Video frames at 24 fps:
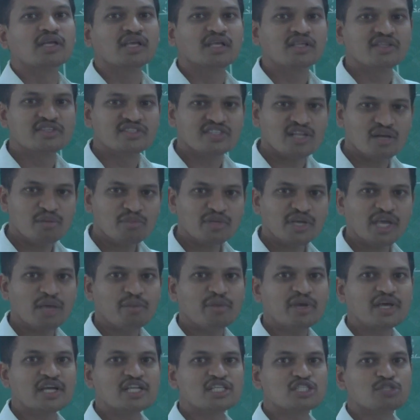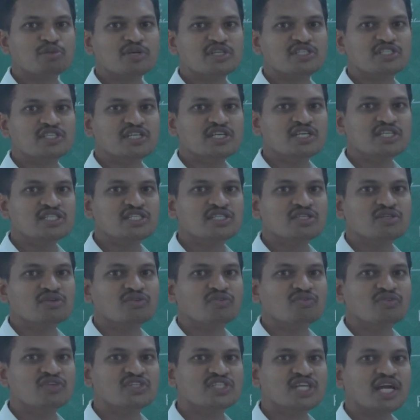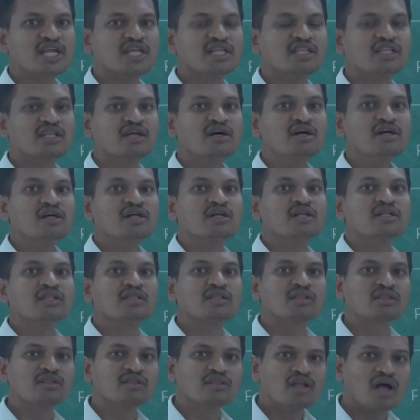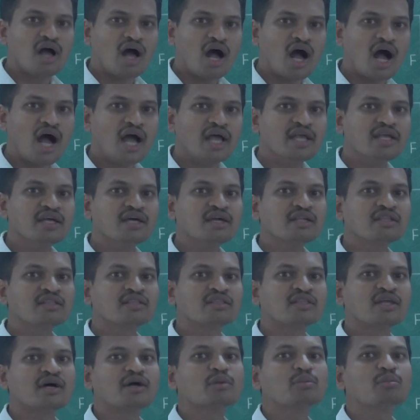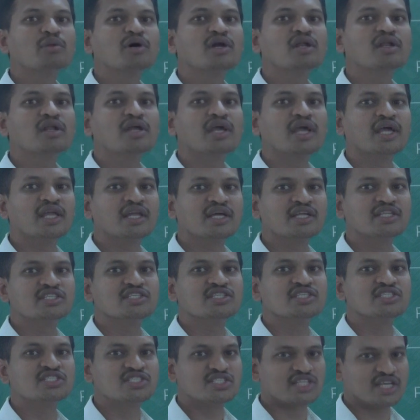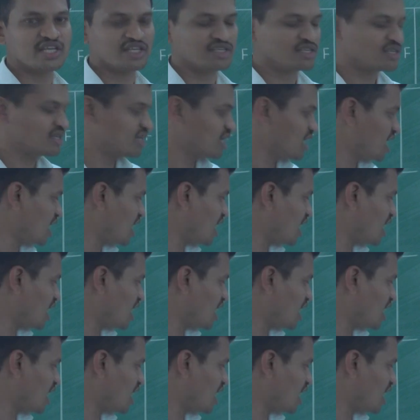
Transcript: some chemical species which are in the higher thermal energy state.